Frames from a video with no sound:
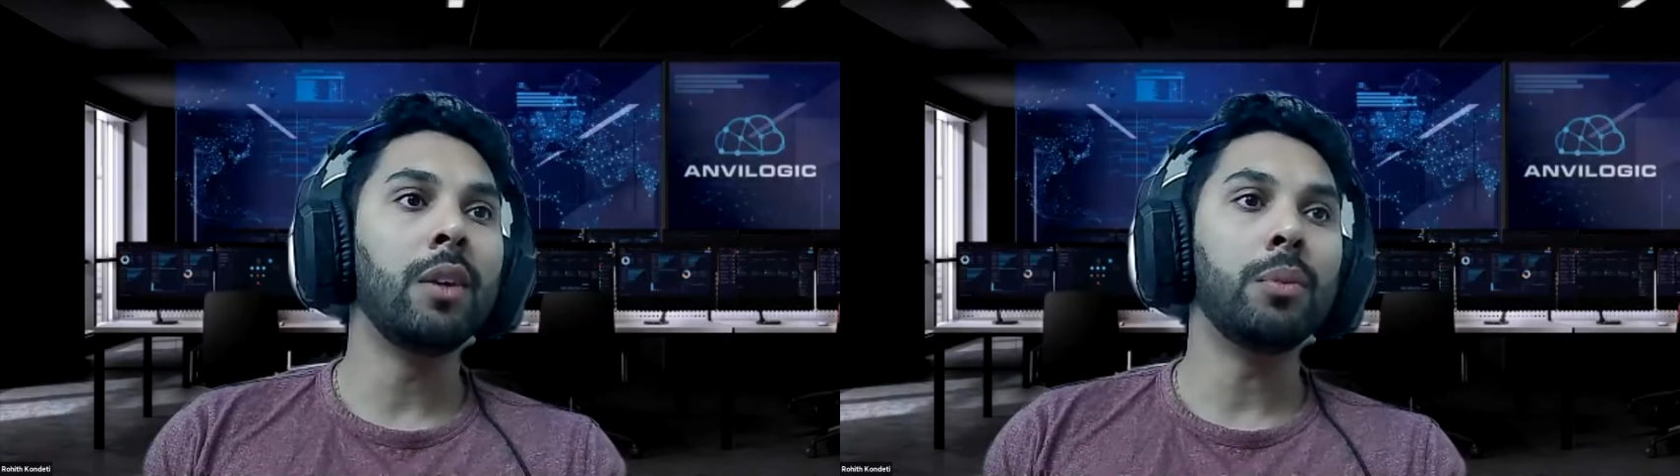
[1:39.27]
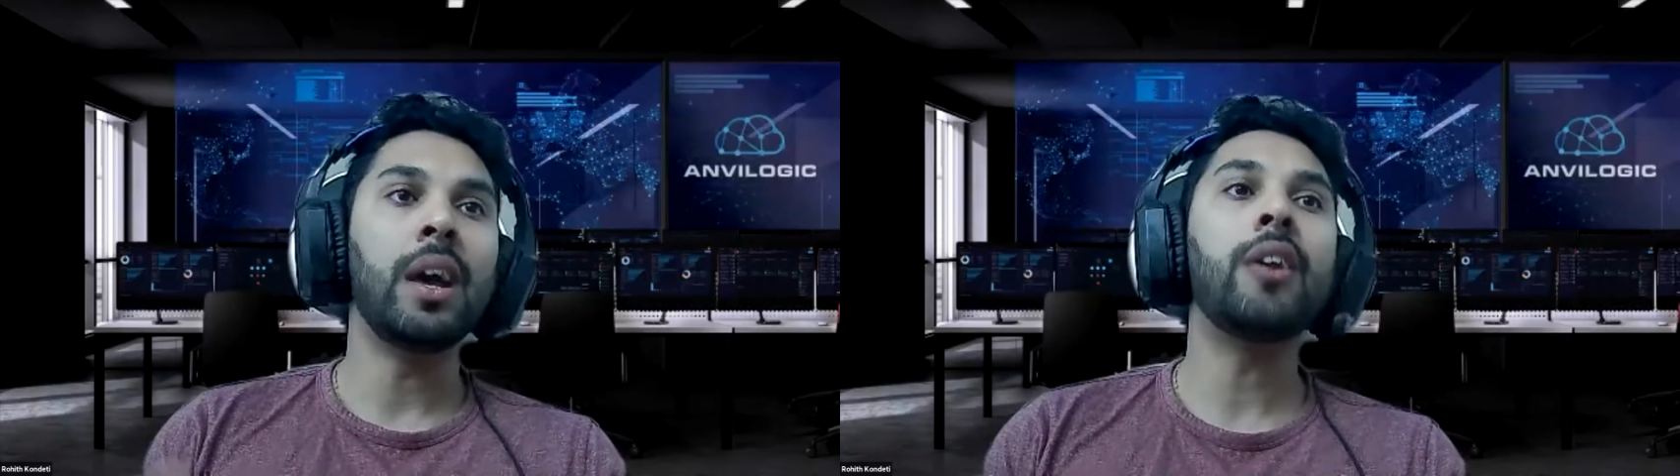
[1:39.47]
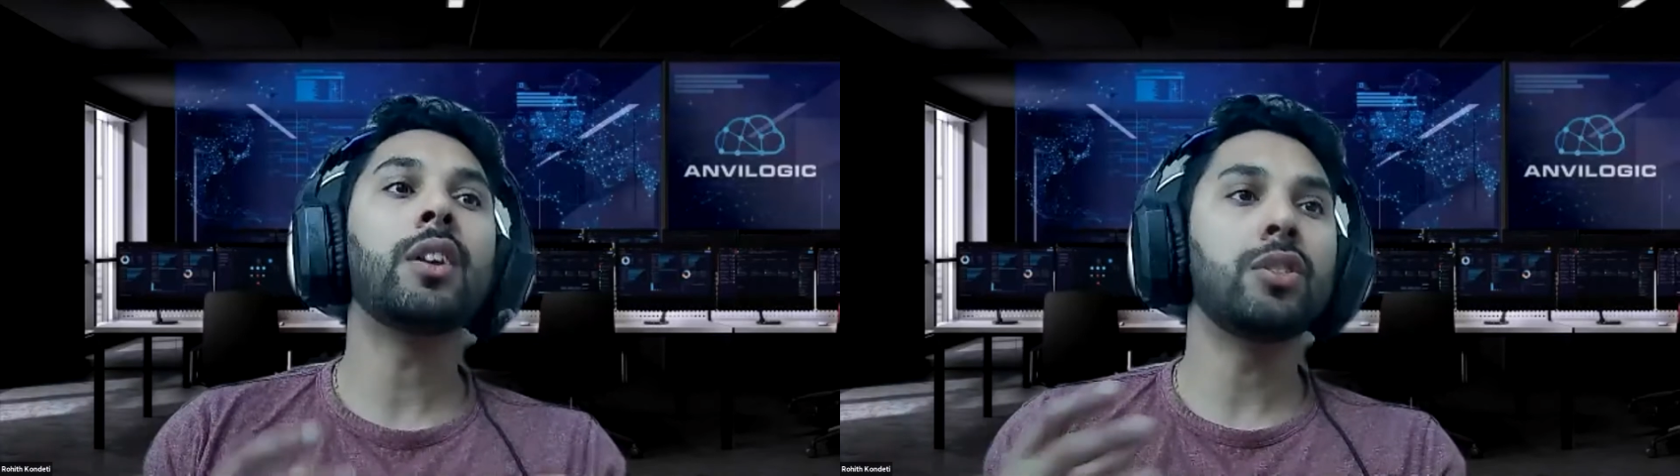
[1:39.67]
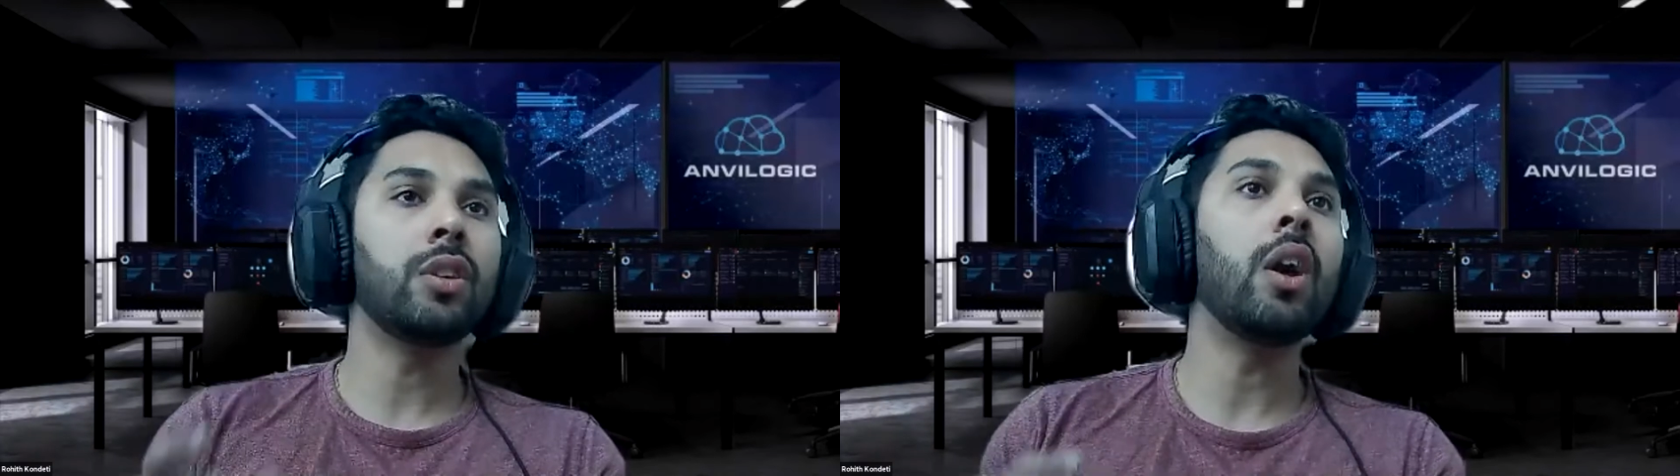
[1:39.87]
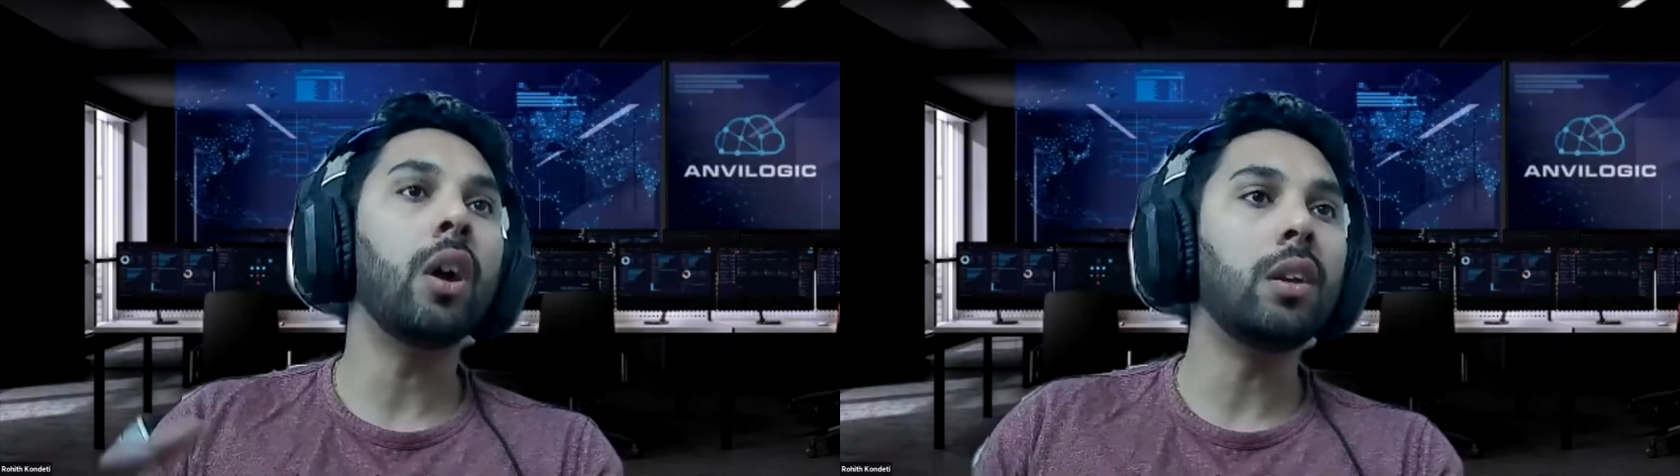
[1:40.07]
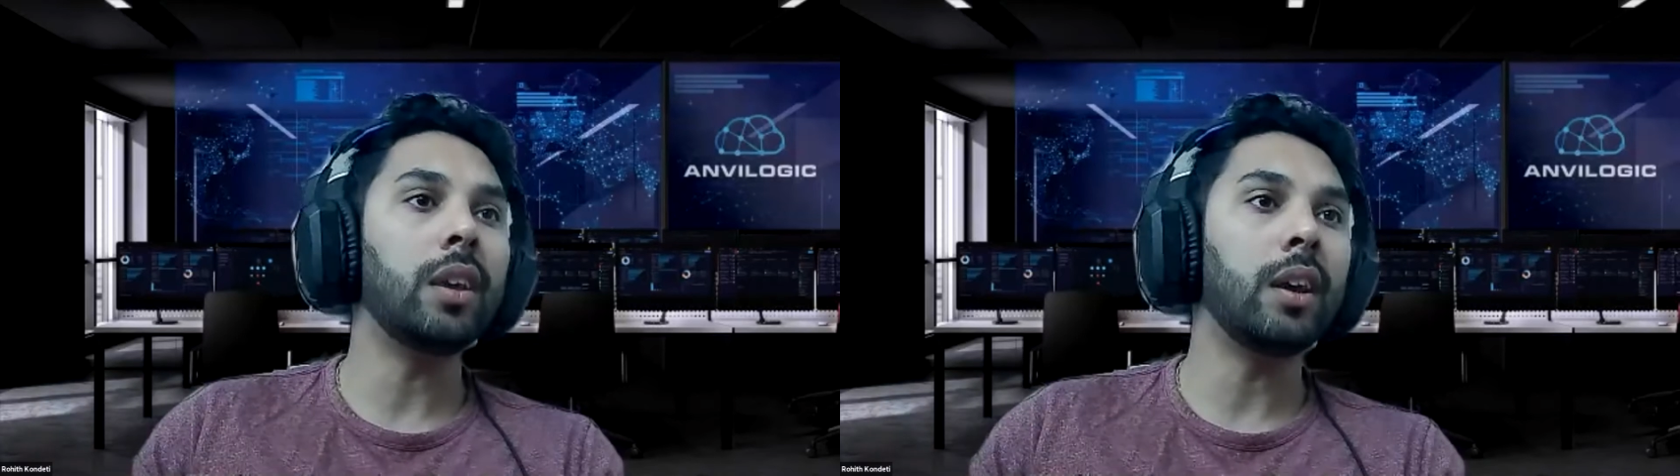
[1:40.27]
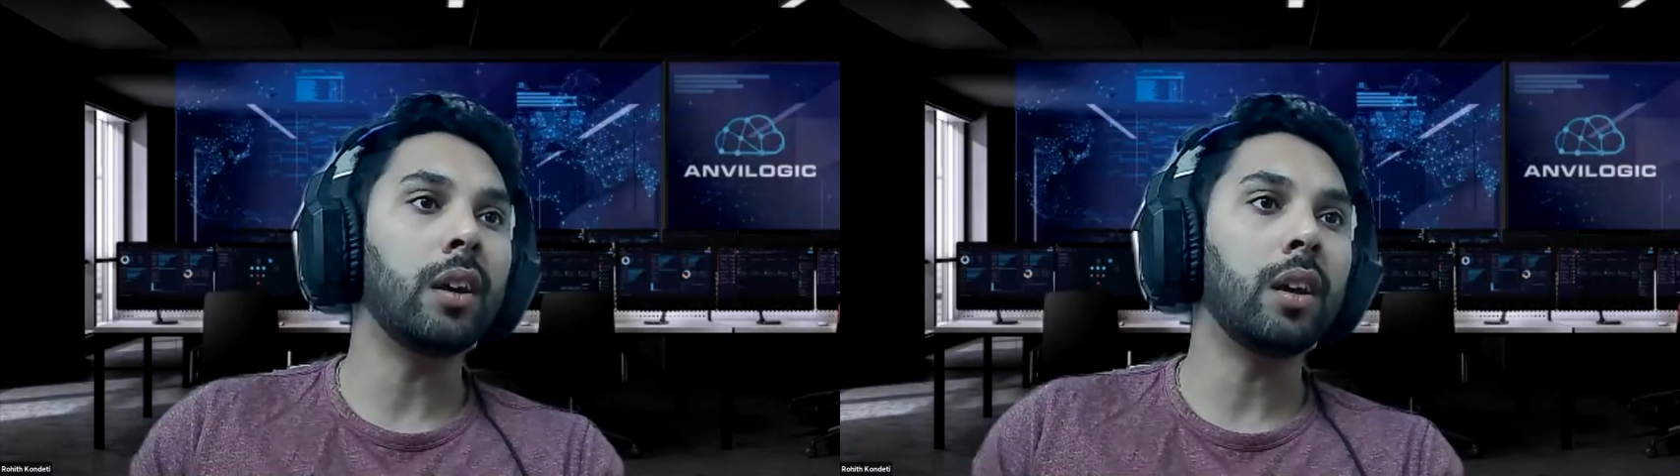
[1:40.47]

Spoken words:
Well, now you can start hunting